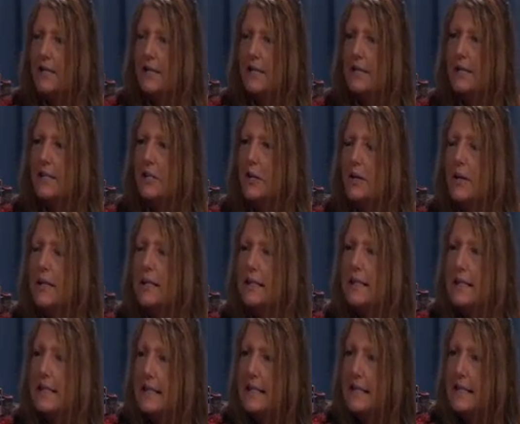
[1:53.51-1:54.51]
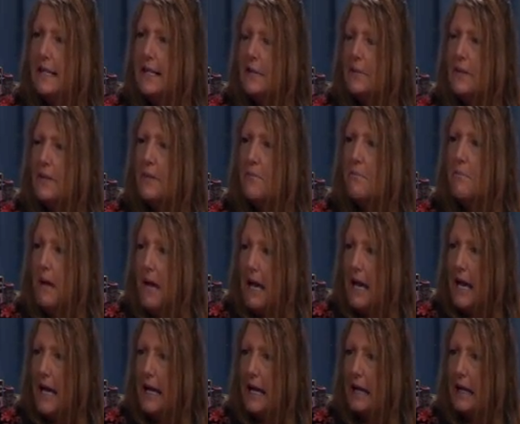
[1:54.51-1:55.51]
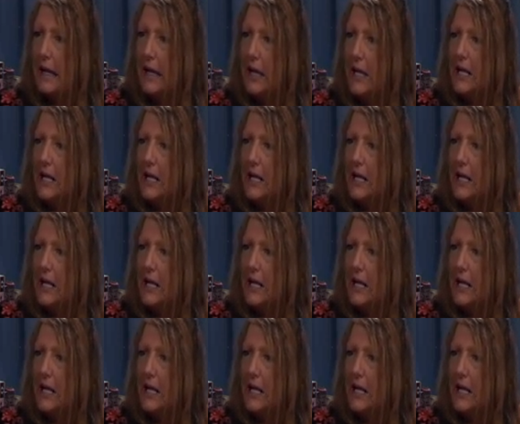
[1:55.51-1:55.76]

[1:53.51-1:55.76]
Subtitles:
I said, no, he's sitting there with a man